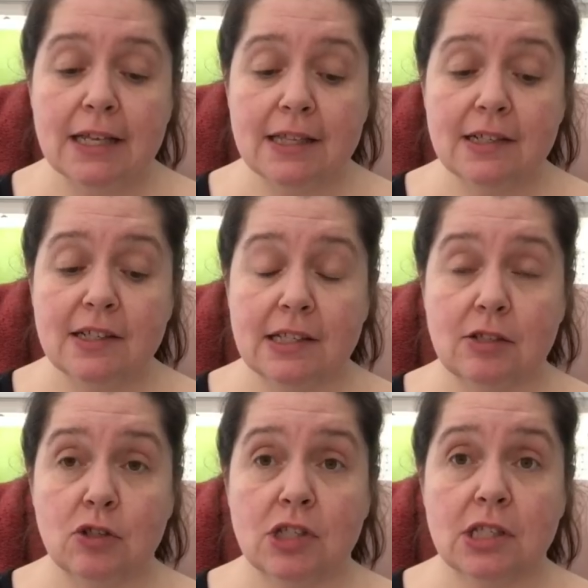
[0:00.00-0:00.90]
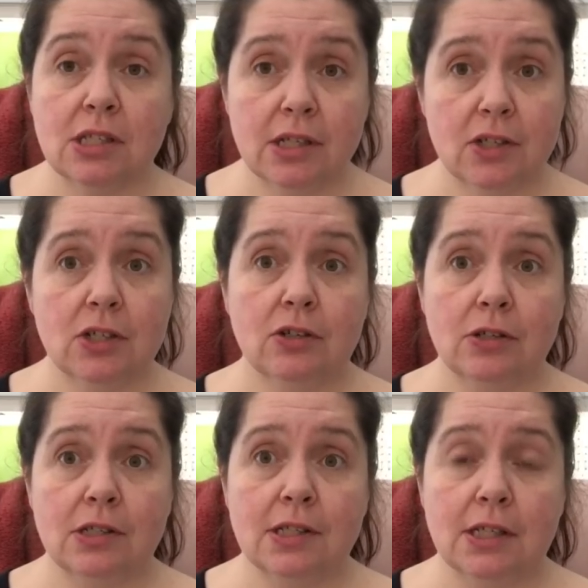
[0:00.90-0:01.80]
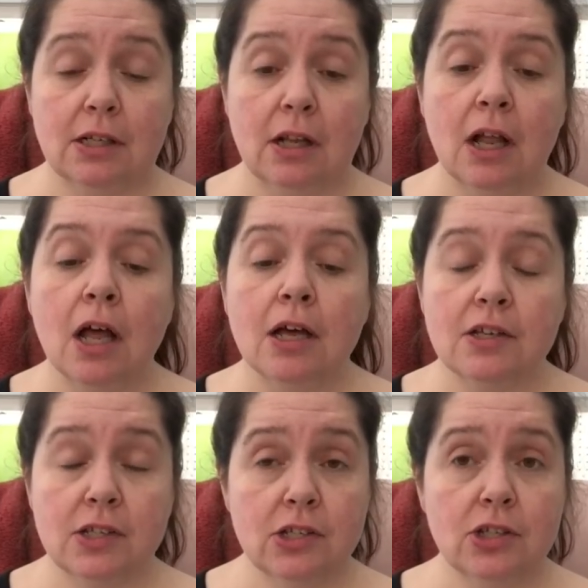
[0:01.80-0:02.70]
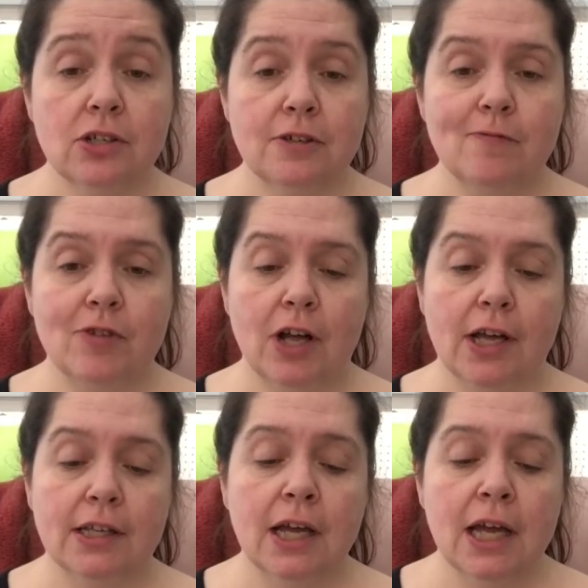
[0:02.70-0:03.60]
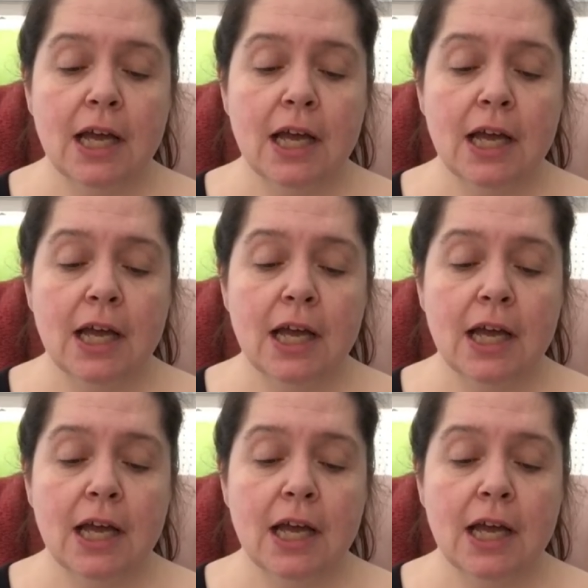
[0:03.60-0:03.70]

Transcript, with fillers: I think this is such a good deal, such a good find.